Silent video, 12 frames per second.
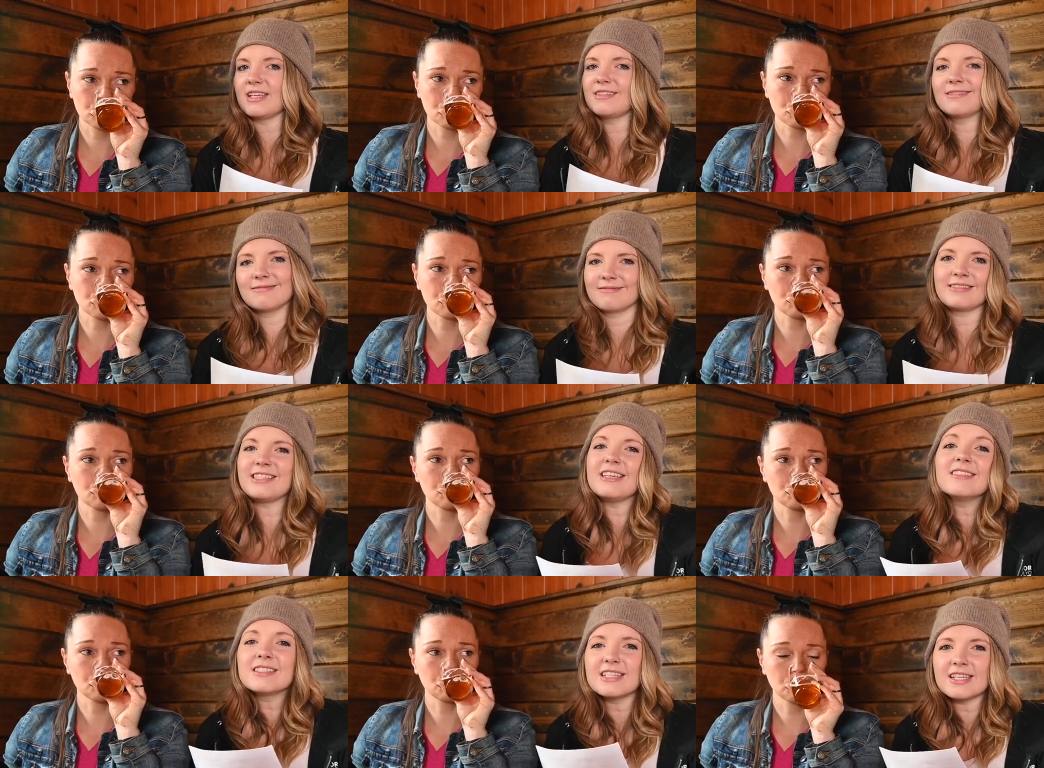Speaker 1: like
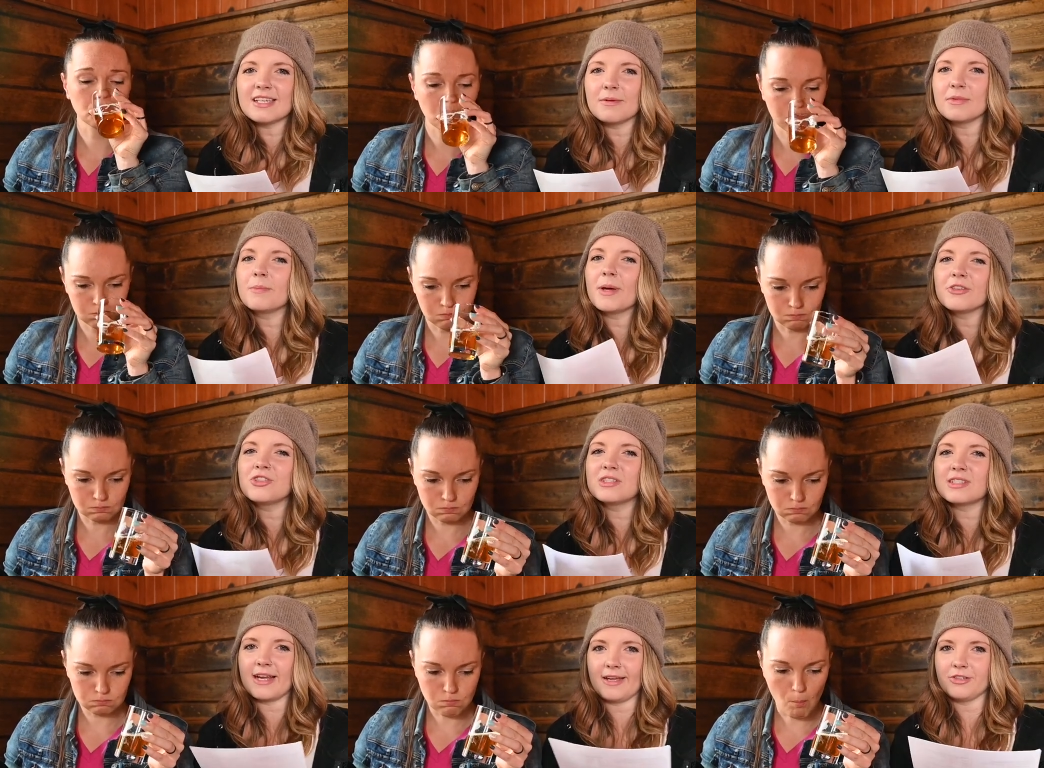yeasty. The Belgian
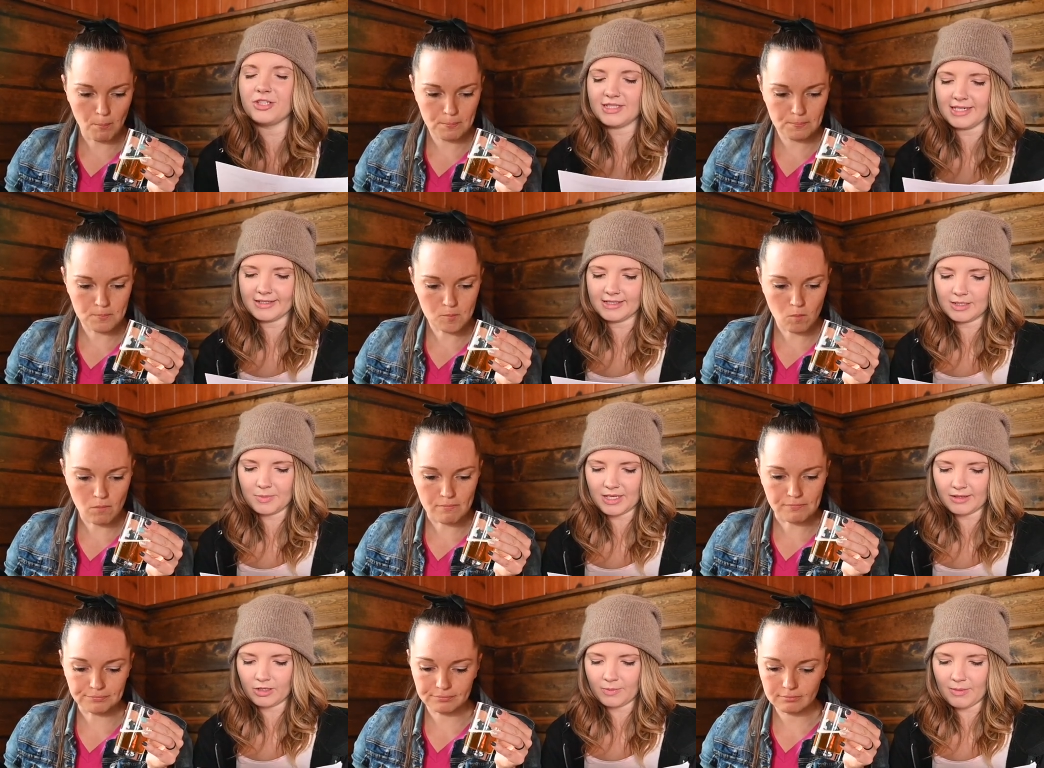style just tends to be
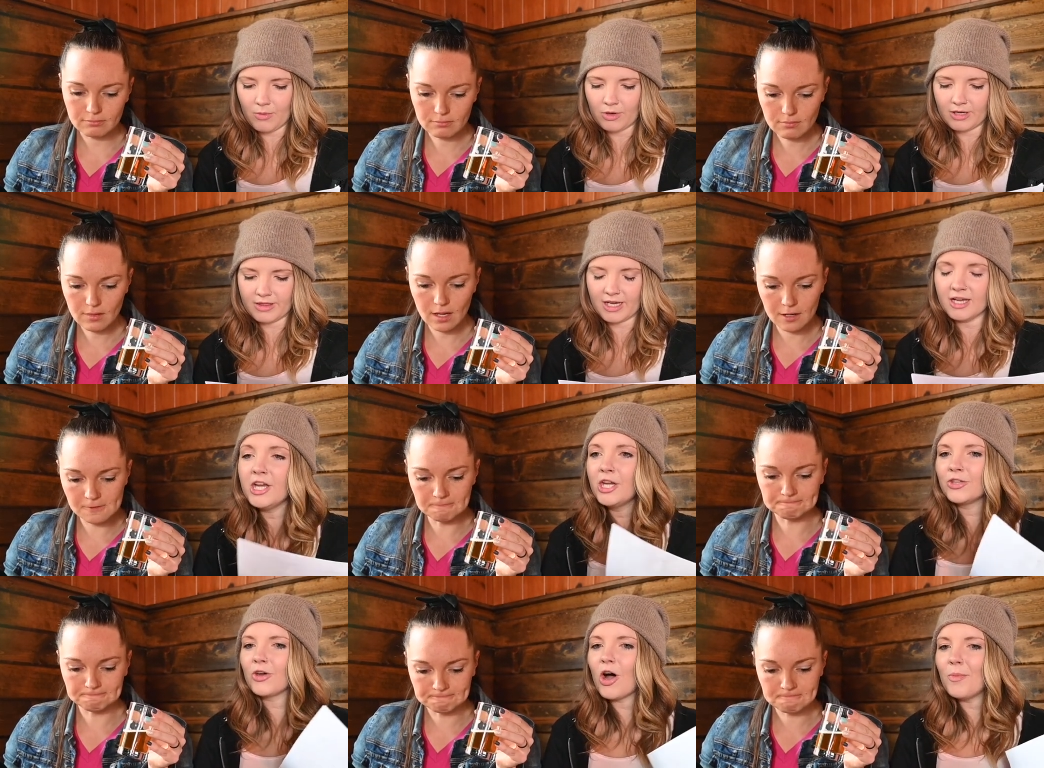a little bit more on the,
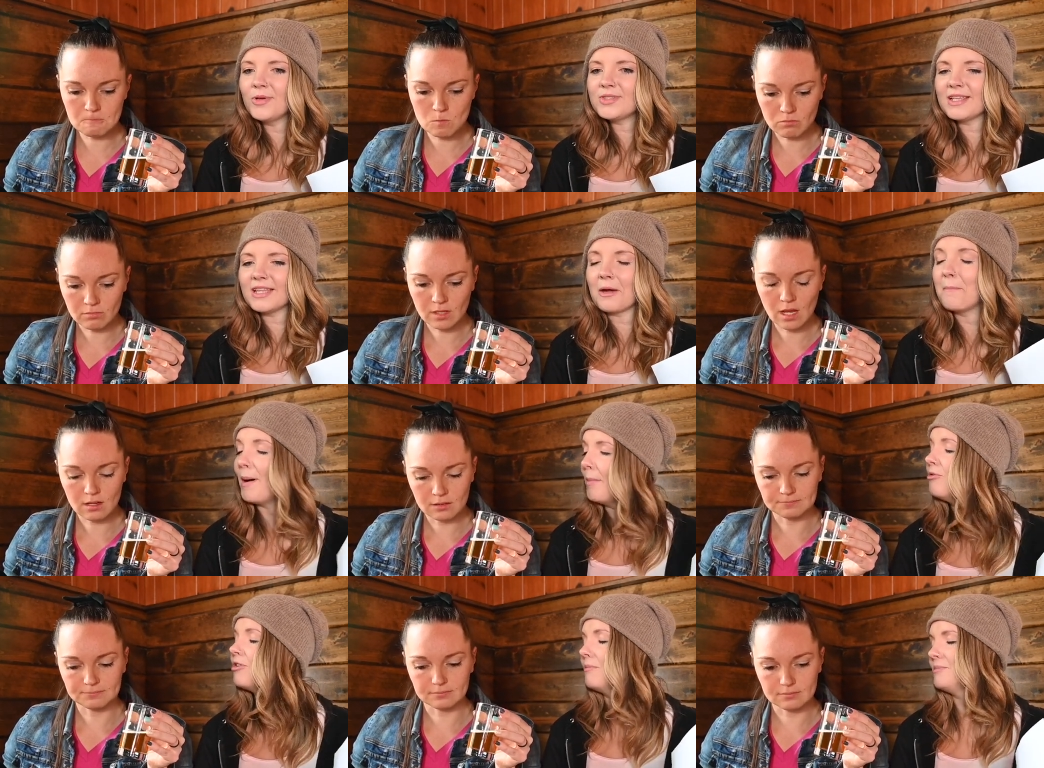you'll almost get like a
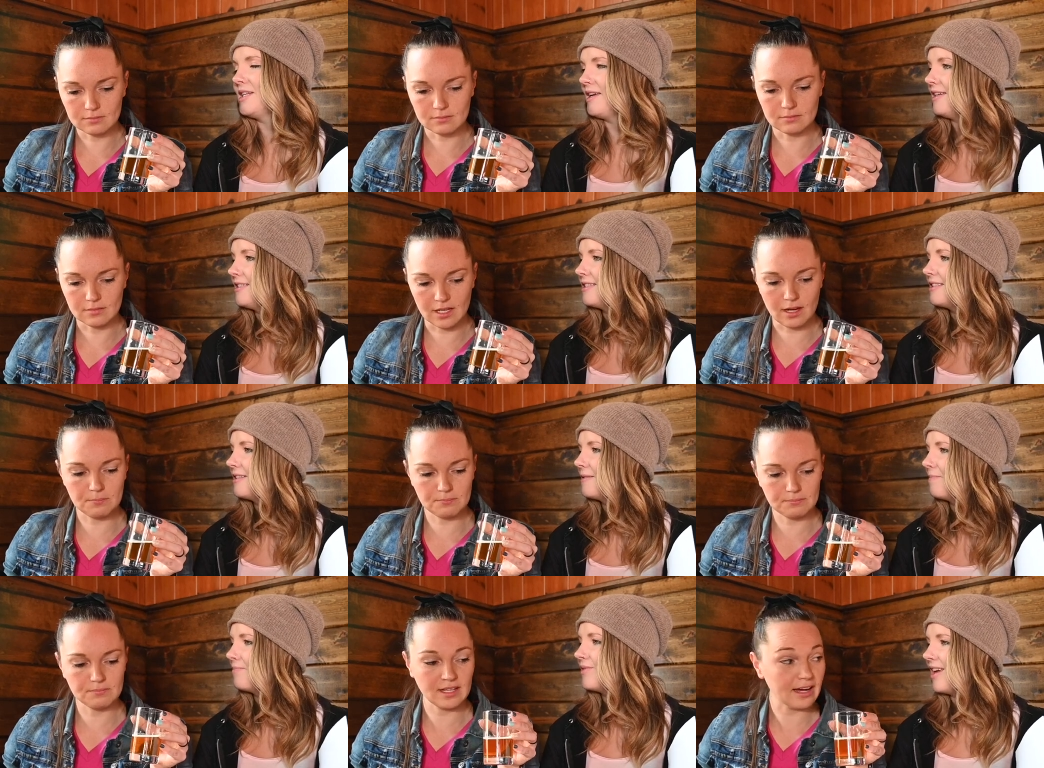bubblegum taste. Yep,
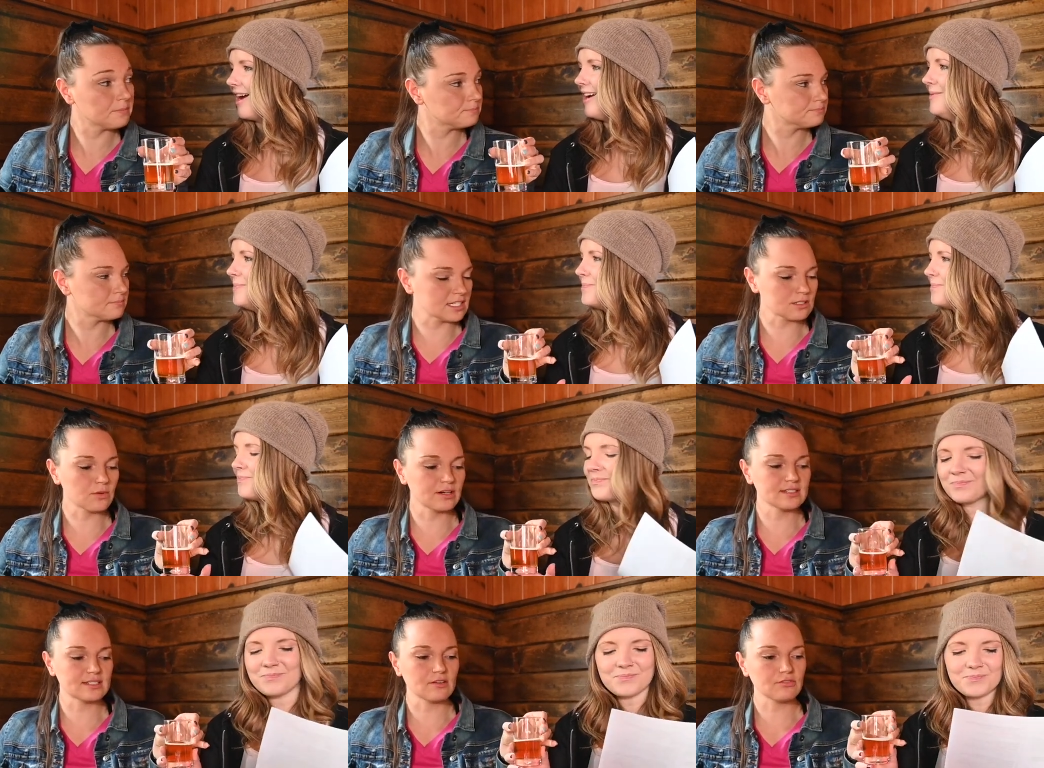
Speaker 2: yeah. yeah. This one
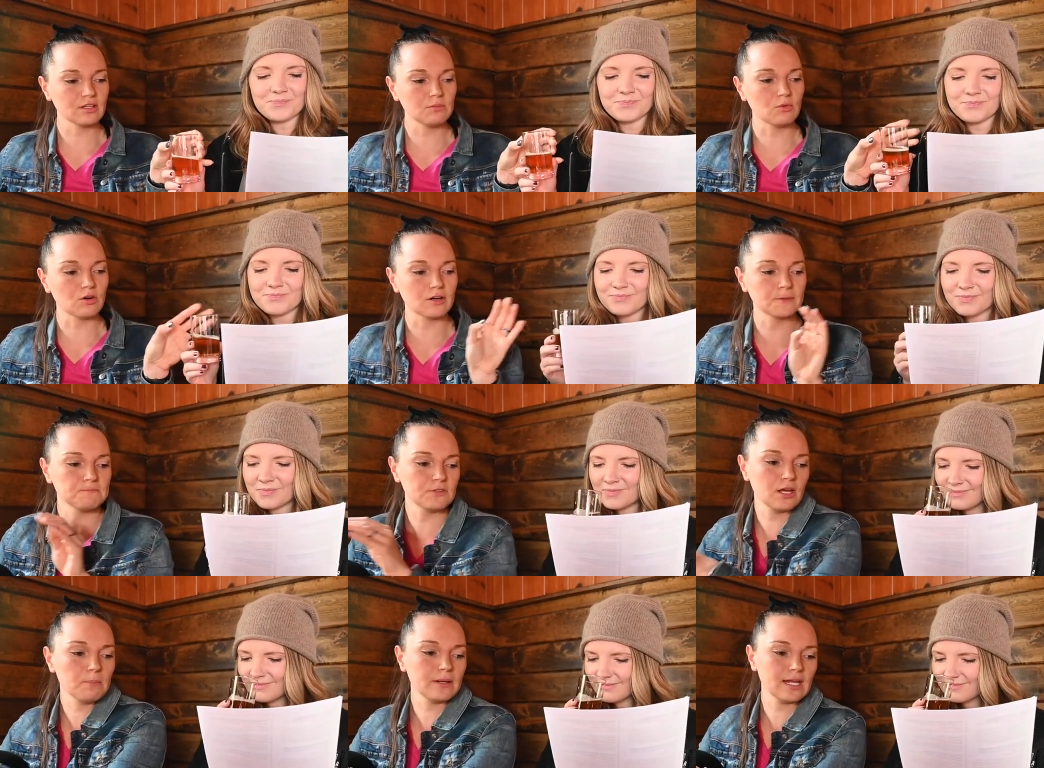is definitely more, you
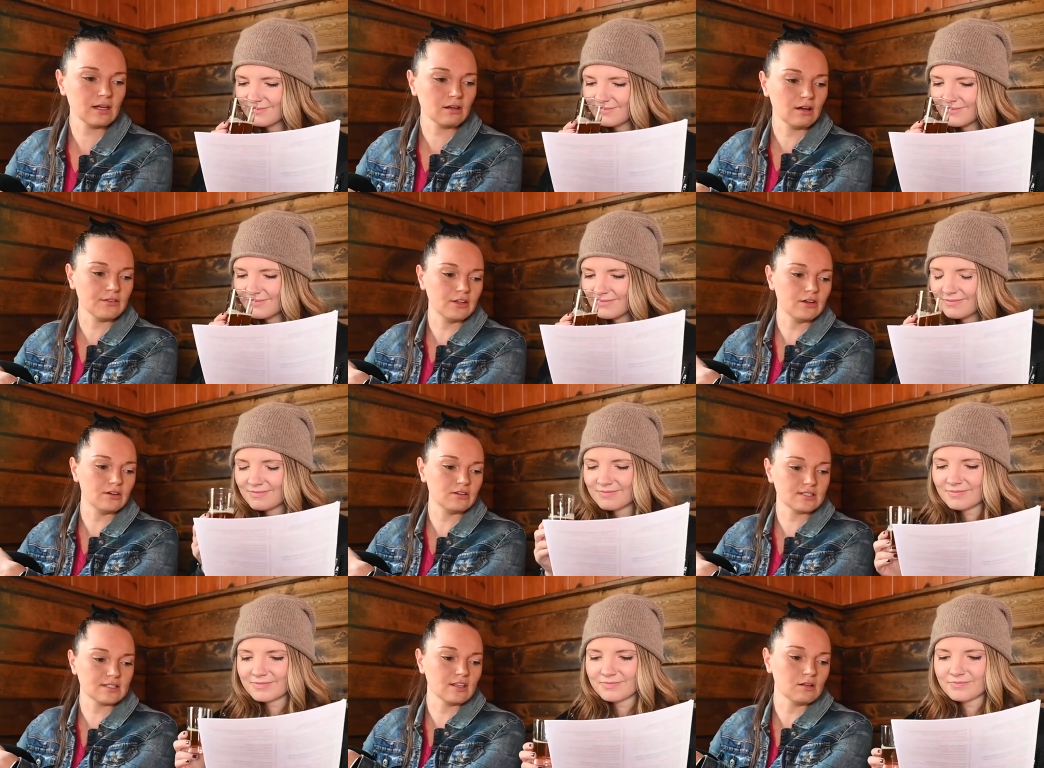get banana on the
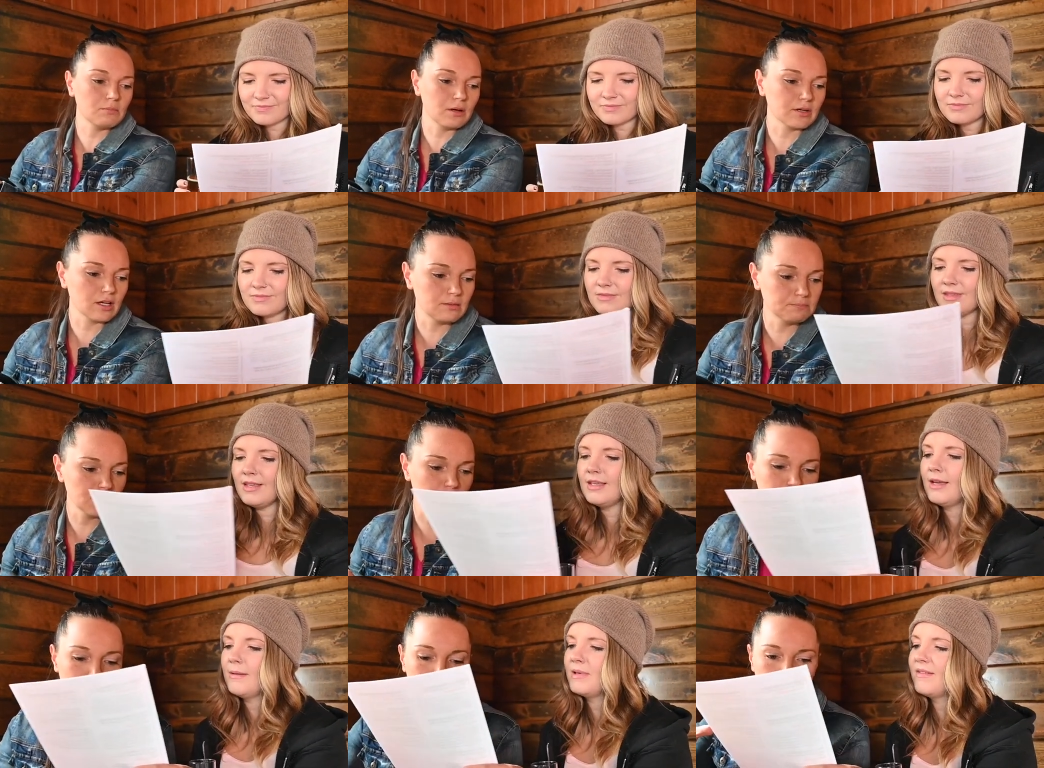nose and then bubblegum
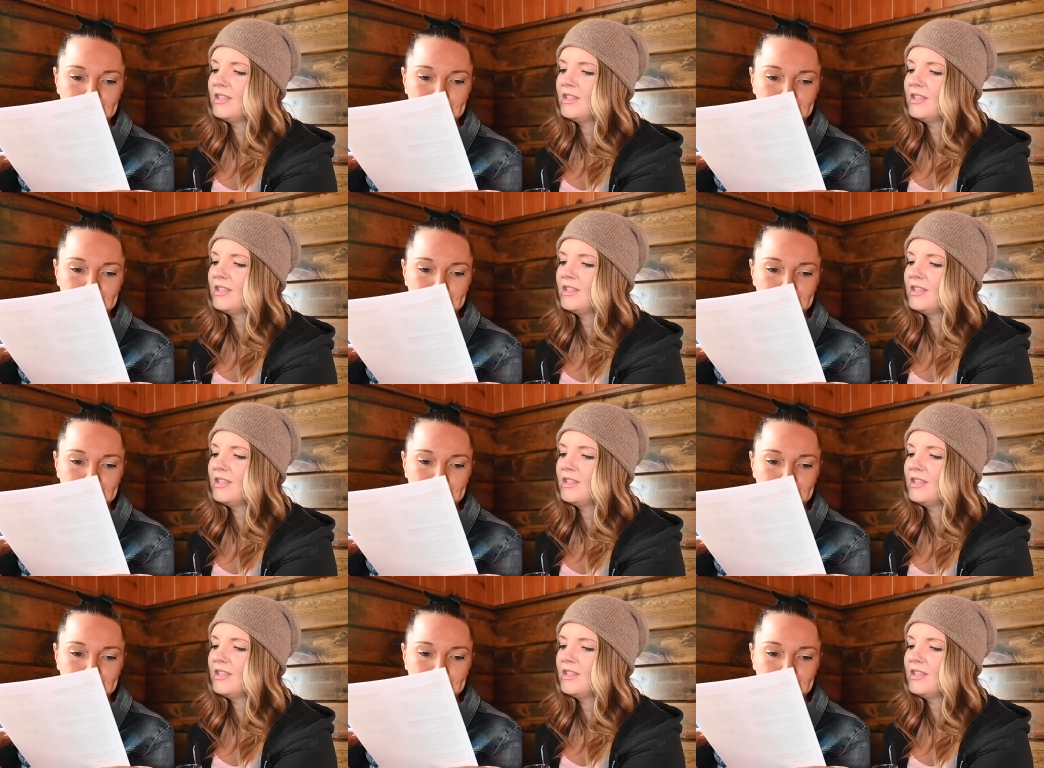going down. I'm